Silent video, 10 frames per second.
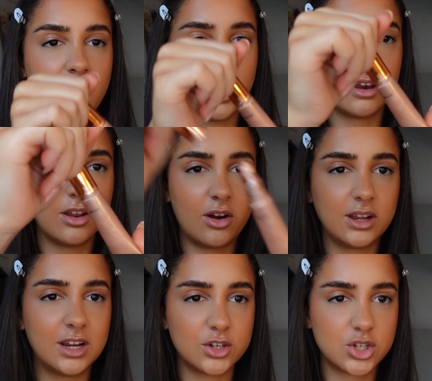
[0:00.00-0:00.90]
And I
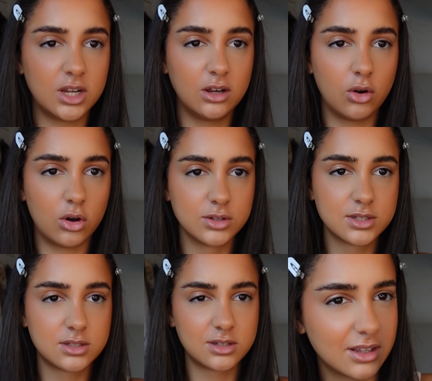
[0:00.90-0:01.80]
literally
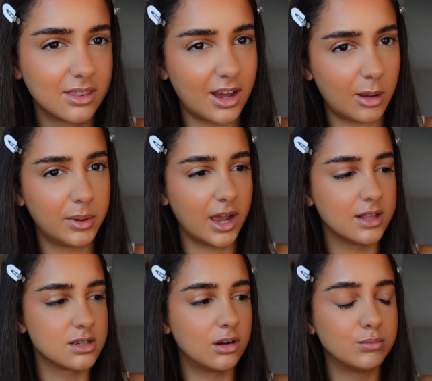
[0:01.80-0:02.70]
lost the
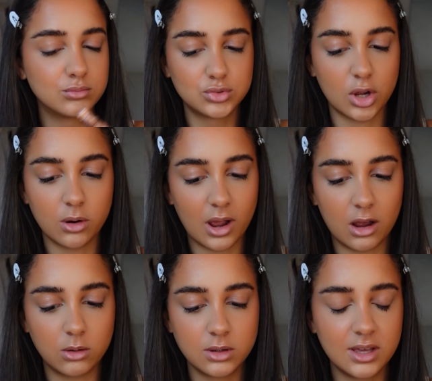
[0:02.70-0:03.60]
applicator. Don't know
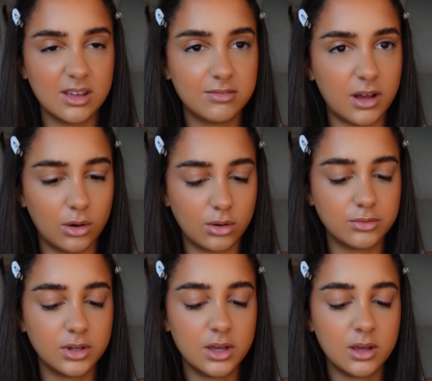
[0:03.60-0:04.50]
how. It fell
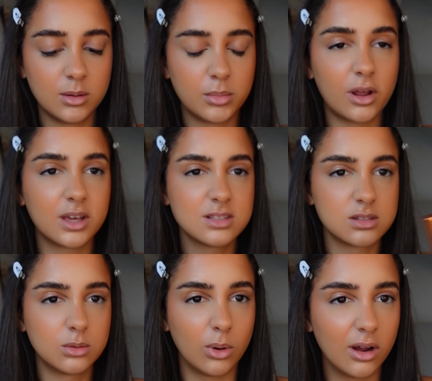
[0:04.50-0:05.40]
off. But like it
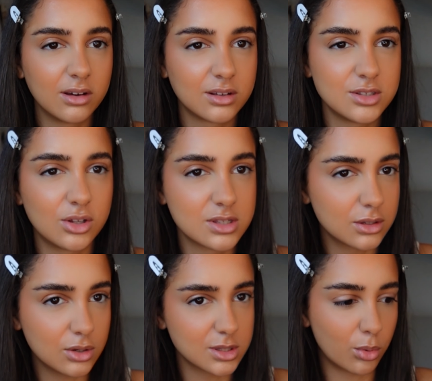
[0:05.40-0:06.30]
still works. You can still
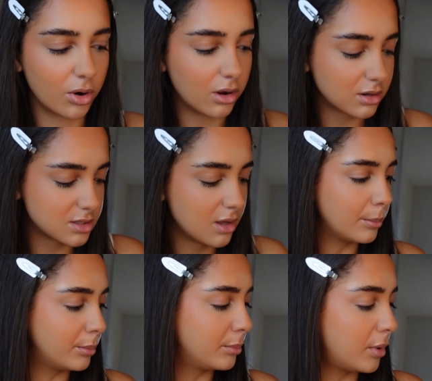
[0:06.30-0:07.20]
use the product.
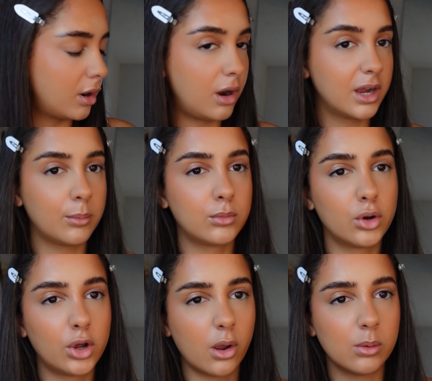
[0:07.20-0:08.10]
But I am going
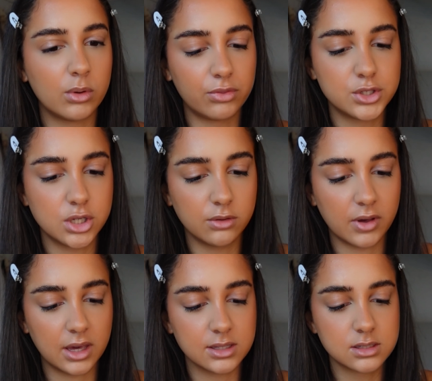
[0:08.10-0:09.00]
to go in with the Too
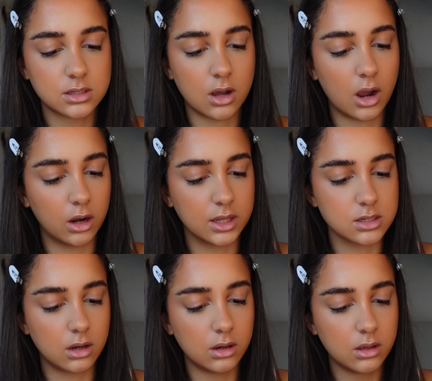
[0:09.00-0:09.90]
Faced
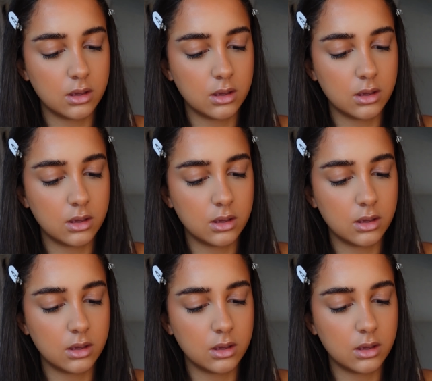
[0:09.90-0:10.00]
highlighter